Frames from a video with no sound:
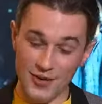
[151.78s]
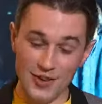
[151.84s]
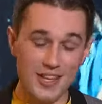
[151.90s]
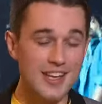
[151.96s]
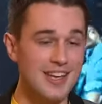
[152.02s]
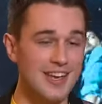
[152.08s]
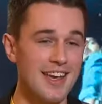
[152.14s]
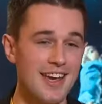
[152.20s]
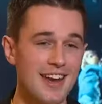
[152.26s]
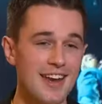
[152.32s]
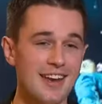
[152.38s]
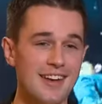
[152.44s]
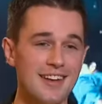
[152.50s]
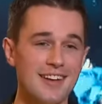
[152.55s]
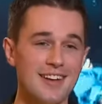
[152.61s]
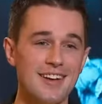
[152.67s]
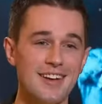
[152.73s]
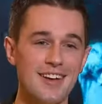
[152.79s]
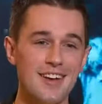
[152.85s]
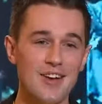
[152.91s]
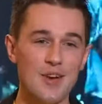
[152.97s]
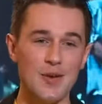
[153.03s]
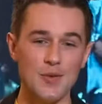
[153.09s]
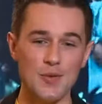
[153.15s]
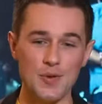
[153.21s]
Only in Canada
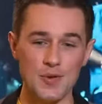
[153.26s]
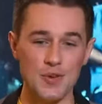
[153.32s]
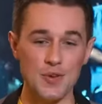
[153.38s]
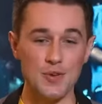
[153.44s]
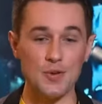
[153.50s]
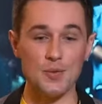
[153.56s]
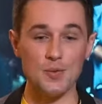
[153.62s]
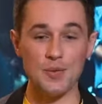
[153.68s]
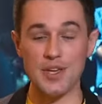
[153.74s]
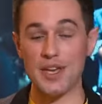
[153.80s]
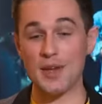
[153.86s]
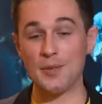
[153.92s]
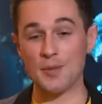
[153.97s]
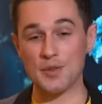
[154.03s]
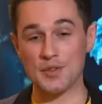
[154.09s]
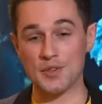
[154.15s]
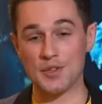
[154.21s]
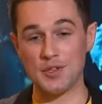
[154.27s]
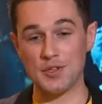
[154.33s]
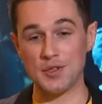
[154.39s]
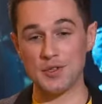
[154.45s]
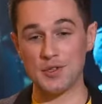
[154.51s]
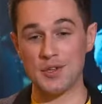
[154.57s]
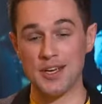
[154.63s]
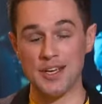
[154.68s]
will you be able
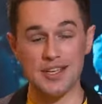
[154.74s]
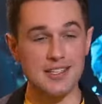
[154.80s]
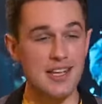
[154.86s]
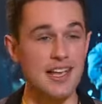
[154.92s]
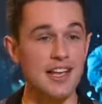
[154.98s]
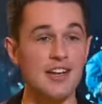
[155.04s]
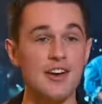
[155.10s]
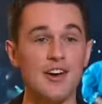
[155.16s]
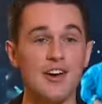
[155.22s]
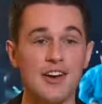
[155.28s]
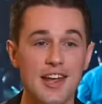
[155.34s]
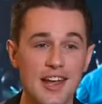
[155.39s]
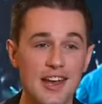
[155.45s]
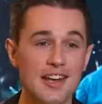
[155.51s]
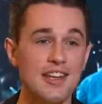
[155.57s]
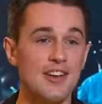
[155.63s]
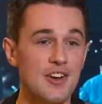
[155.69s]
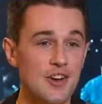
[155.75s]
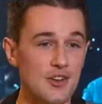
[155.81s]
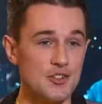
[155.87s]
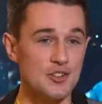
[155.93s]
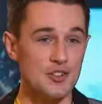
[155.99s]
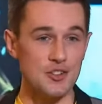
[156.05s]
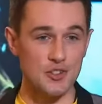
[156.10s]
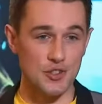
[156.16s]
to take on any
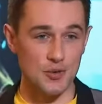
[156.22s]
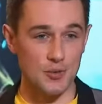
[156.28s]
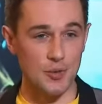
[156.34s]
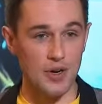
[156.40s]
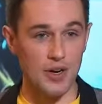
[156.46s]
culture you